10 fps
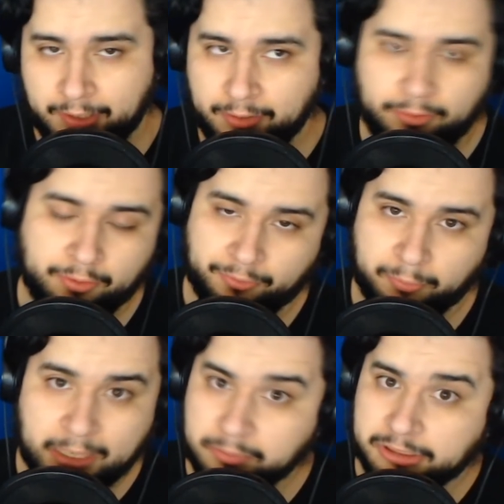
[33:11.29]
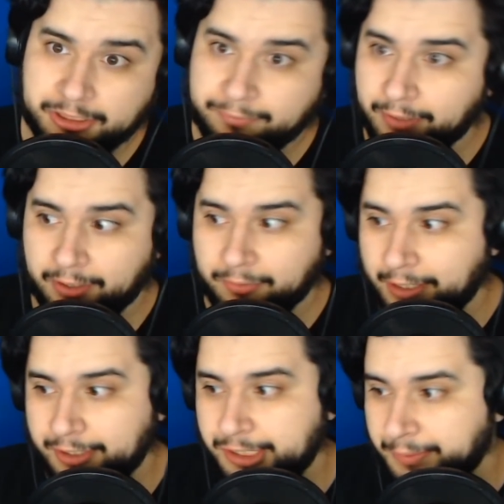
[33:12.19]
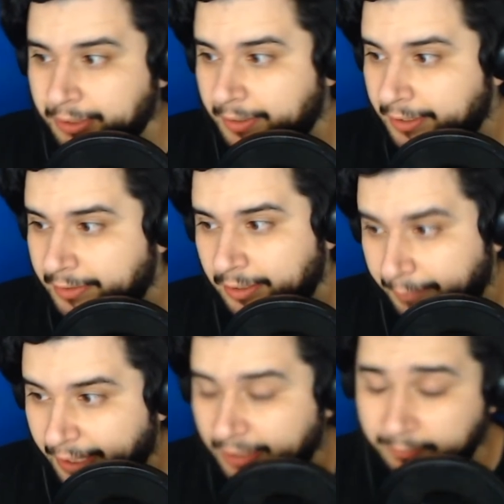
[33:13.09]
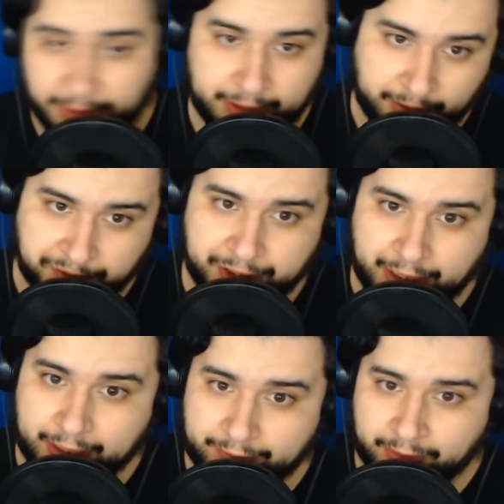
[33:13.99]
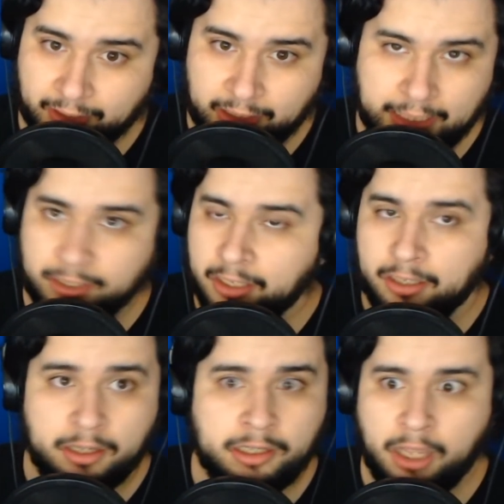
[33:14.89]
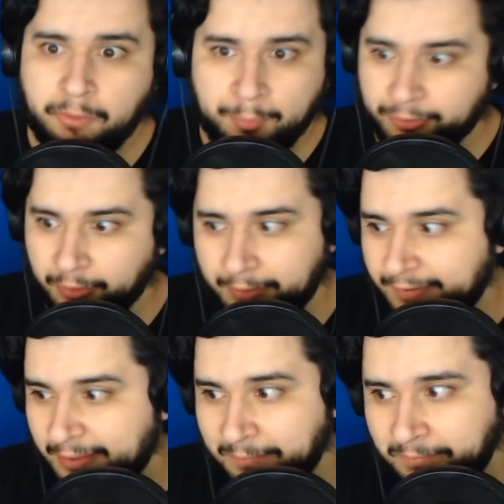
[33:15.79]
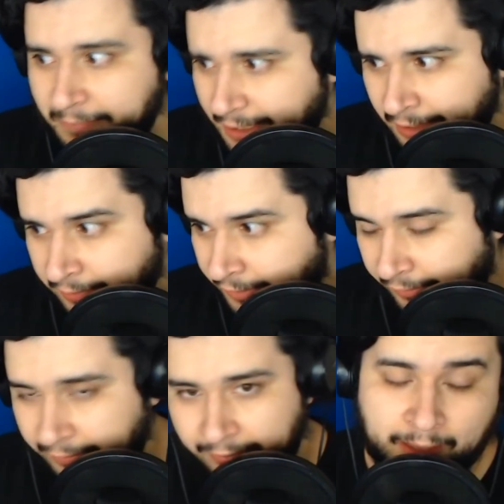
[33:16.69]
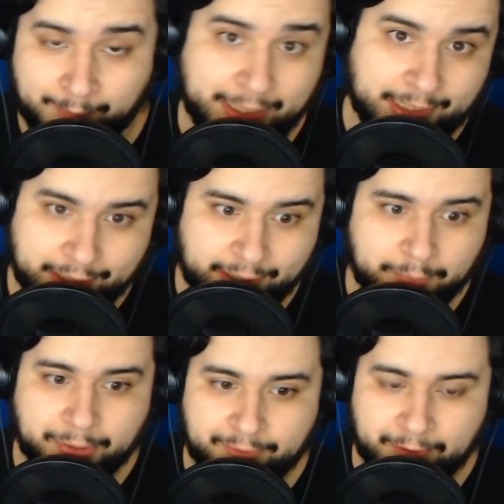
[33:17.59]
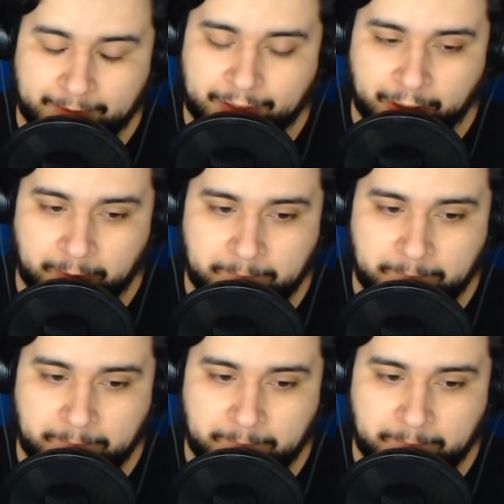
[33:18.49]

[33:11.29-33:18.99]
Of course, why would she fucking write it? She wouldn't know anything about it. But, you know, she asks, like, Kawamoto, what's the meaning of this? I mean, I get it, but it's like, you know.